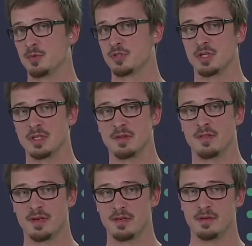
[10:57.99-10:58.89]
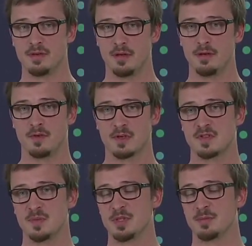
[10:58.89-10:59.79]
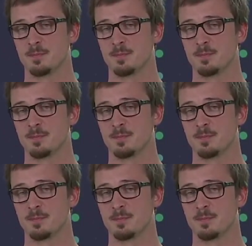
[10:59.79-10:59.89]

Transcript: which are then in the InfluxDB.